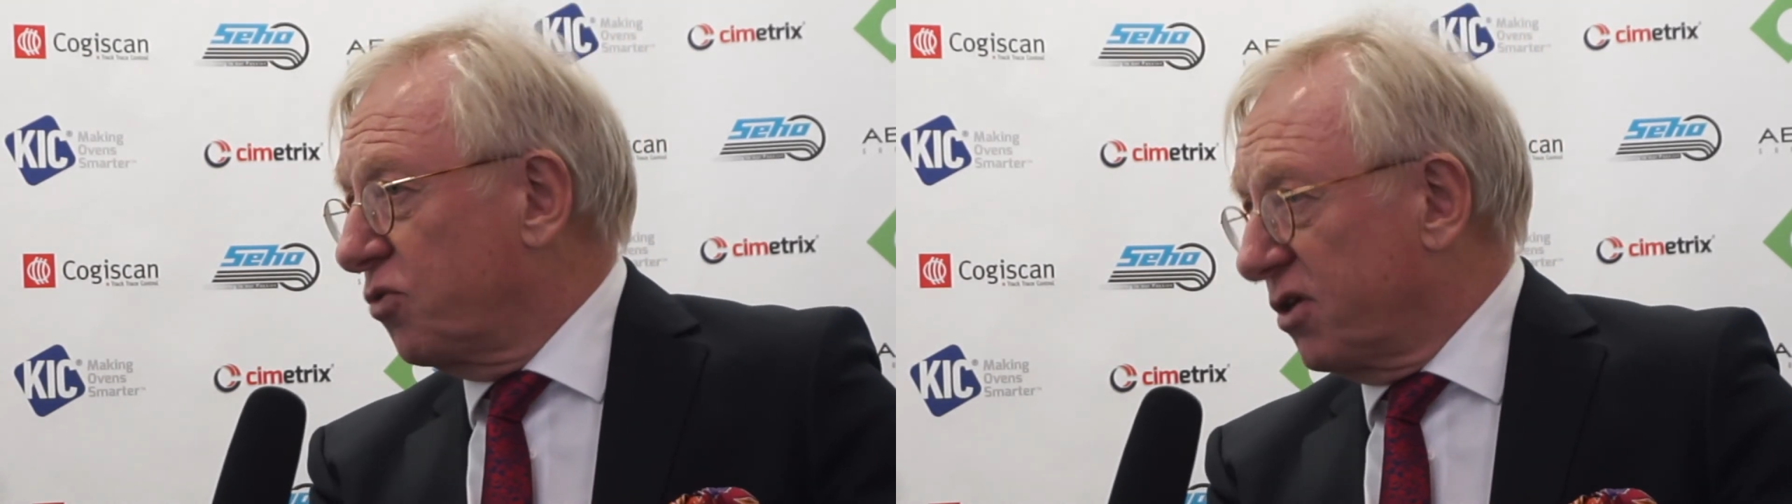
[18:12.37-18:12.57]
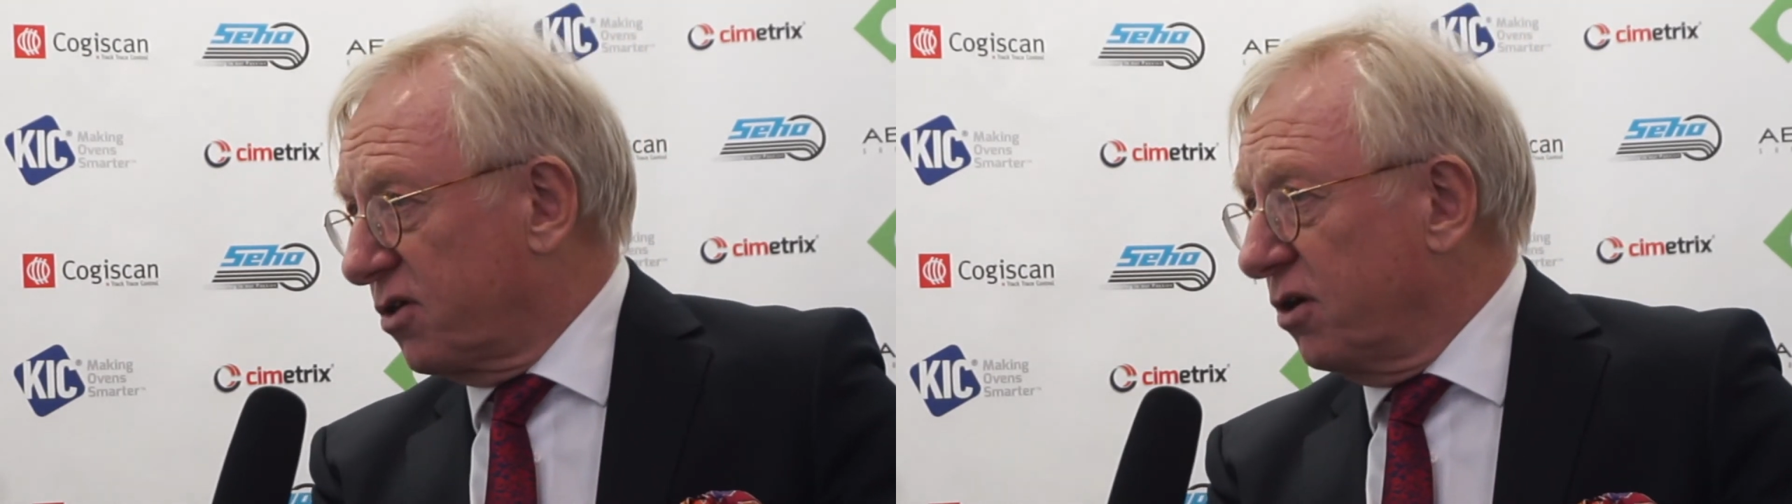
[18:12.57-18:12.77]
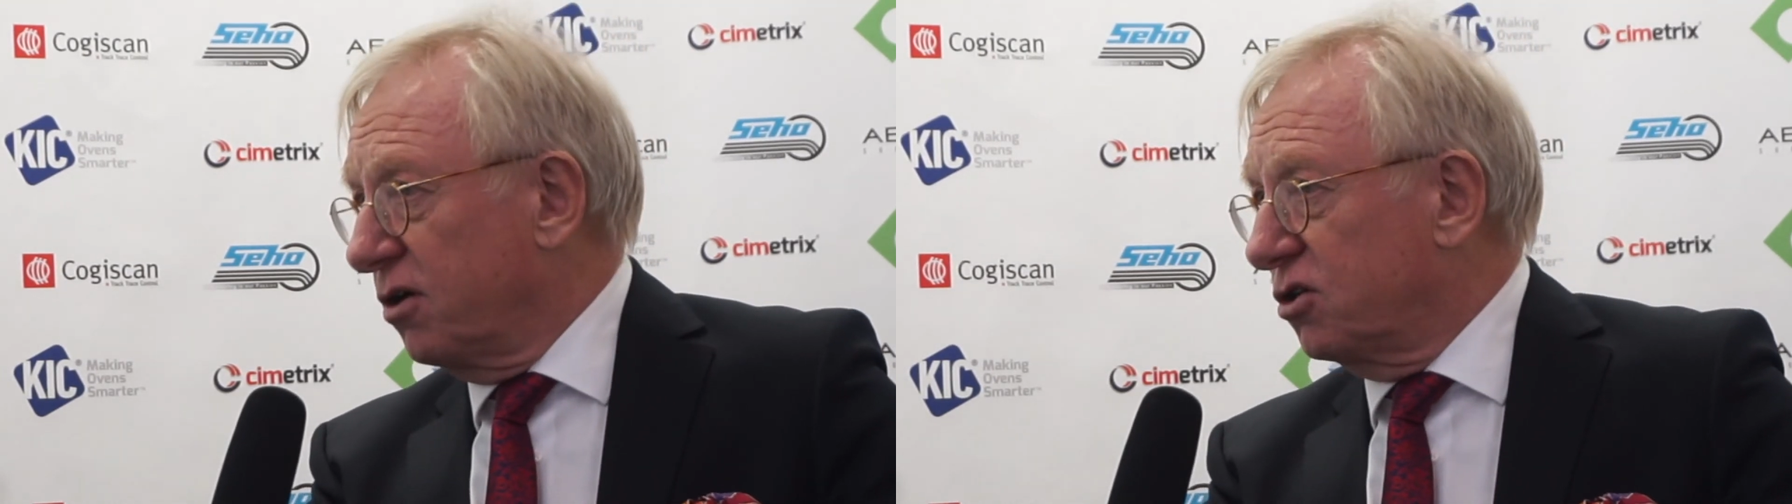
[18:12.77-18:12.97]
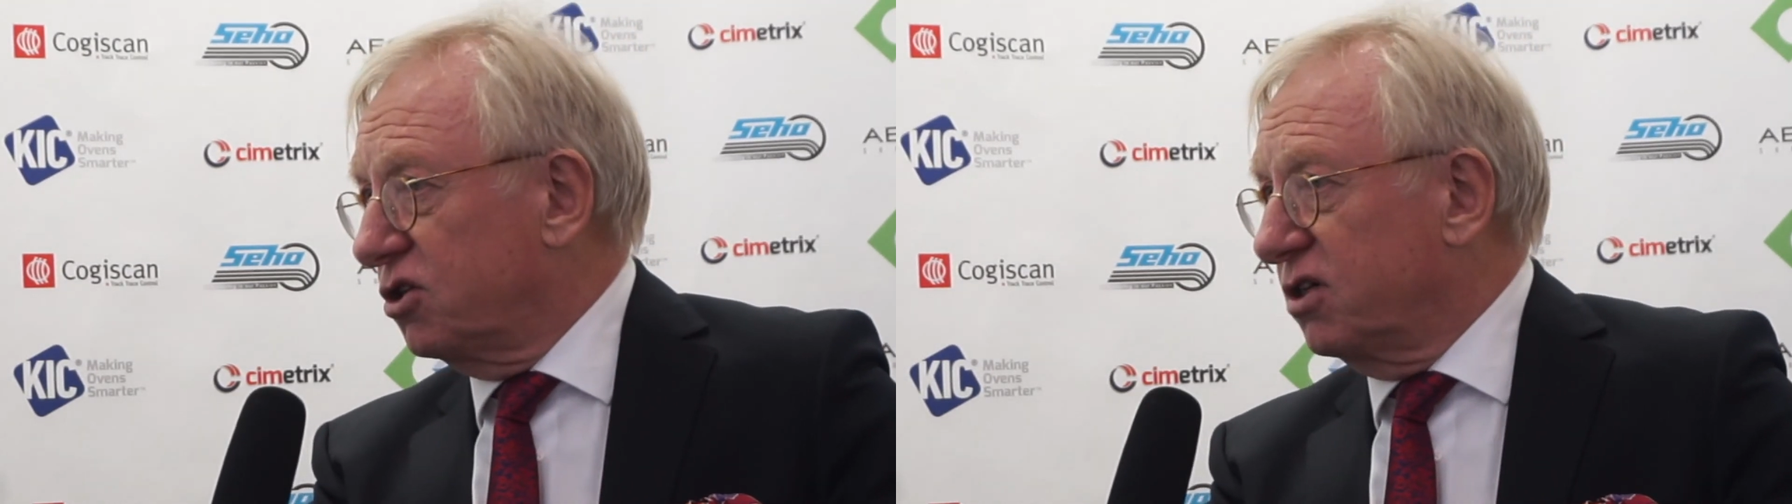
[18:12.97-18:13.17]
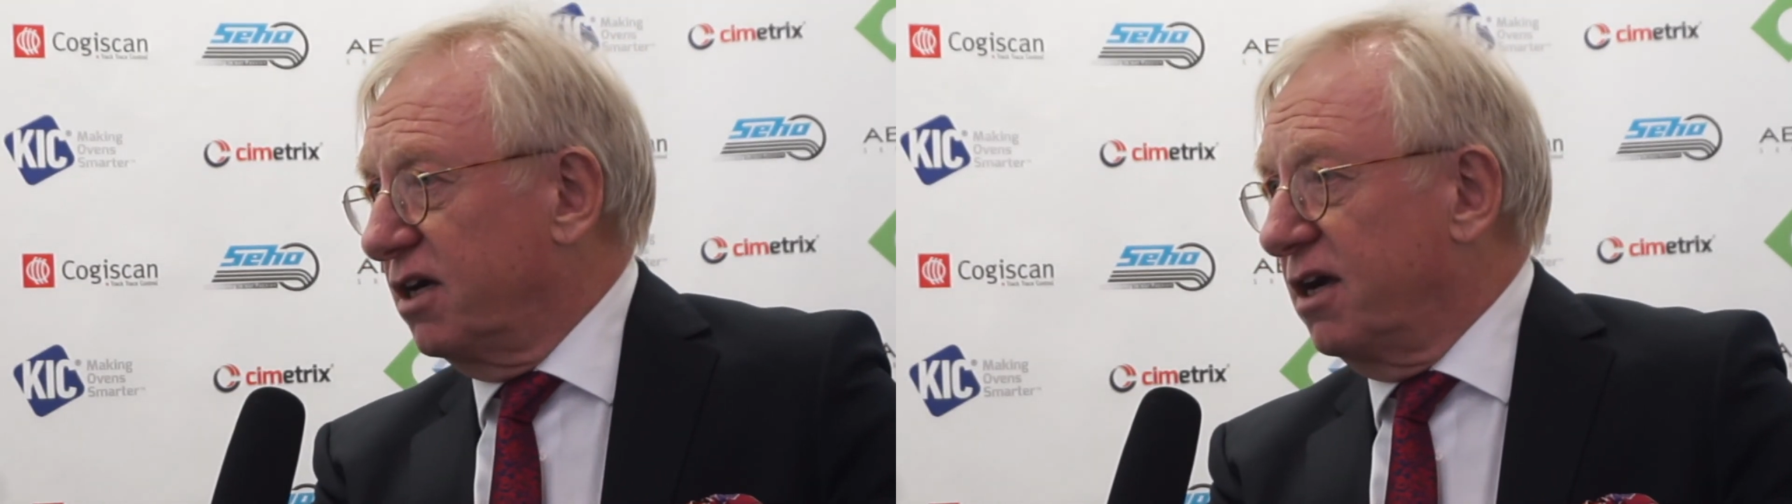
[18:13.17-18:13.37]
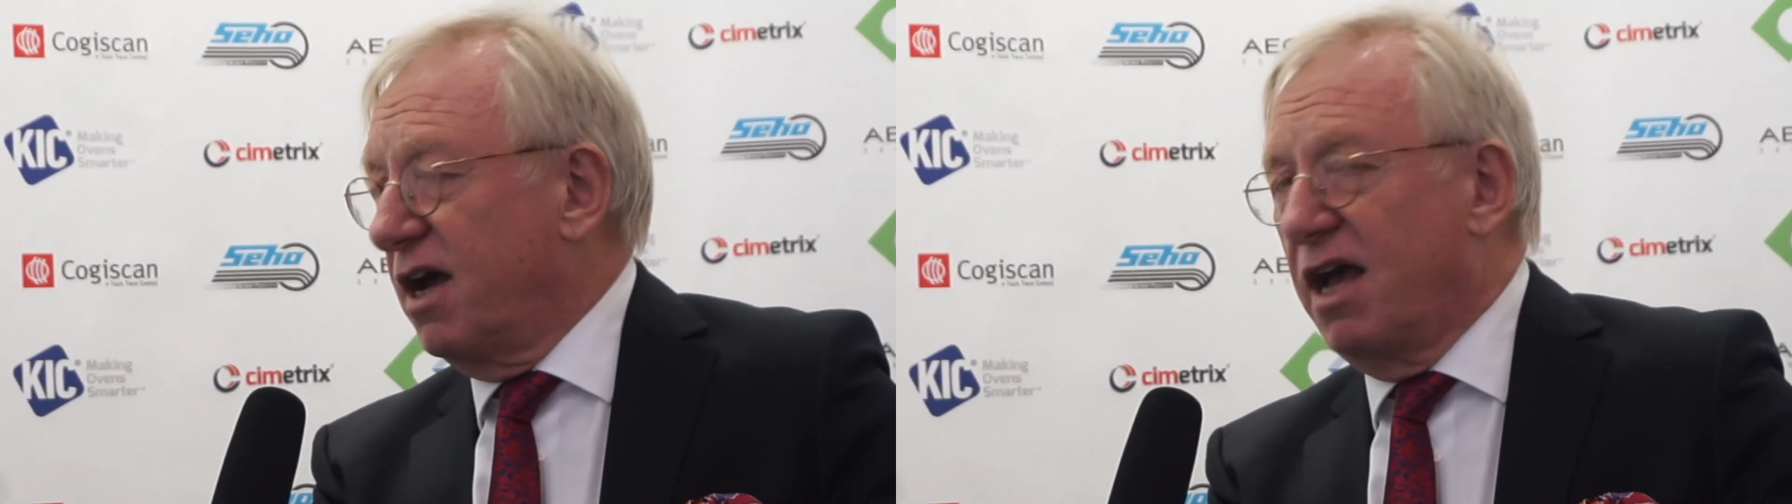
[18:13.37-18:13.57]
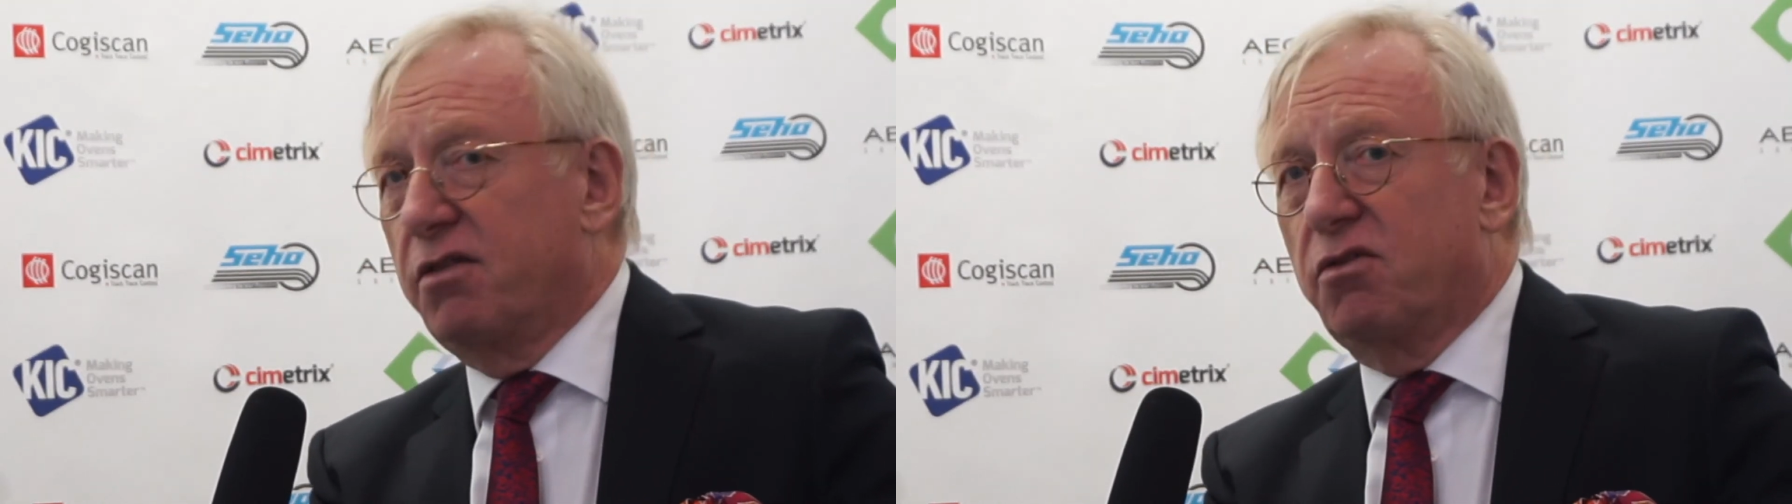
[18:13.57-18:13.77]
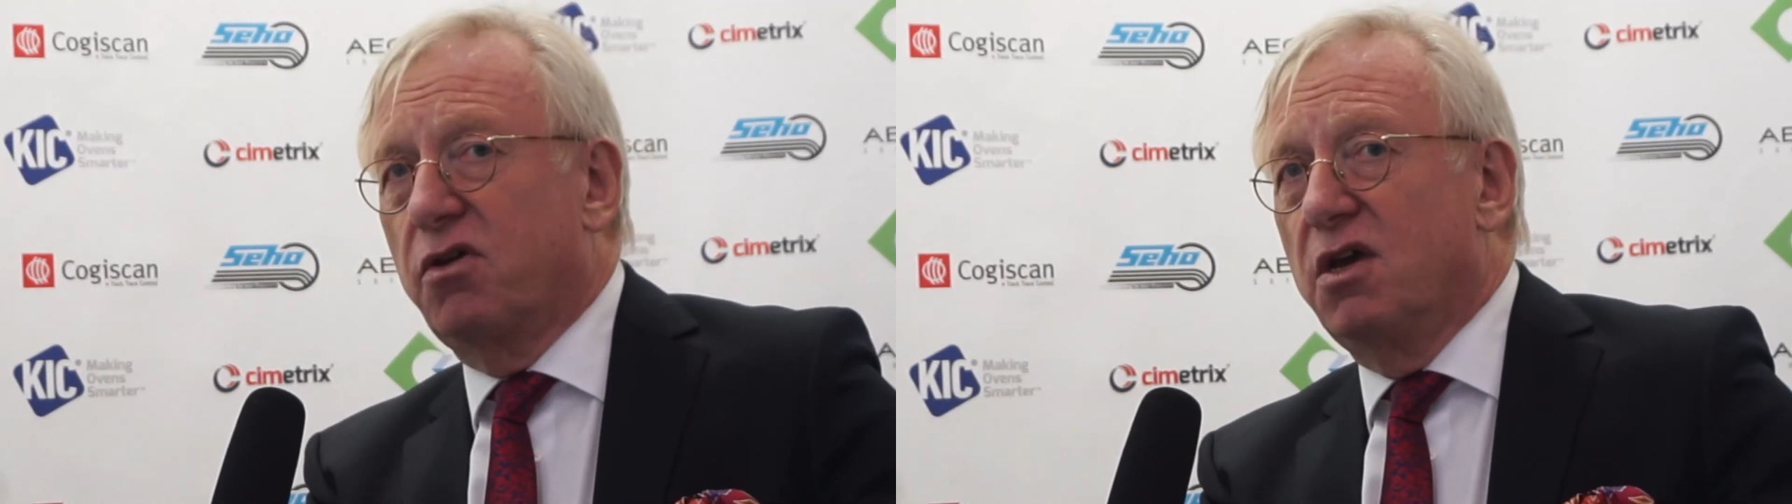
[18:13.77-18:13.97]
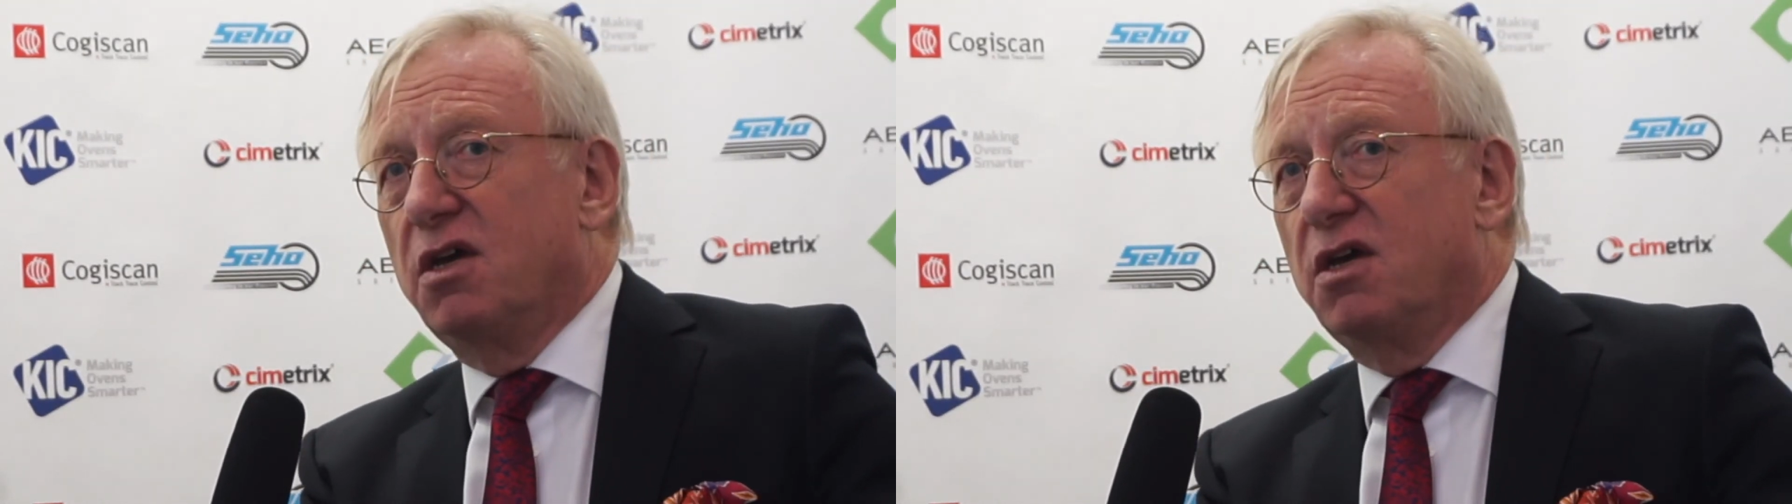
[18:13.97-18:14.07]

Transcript: Research and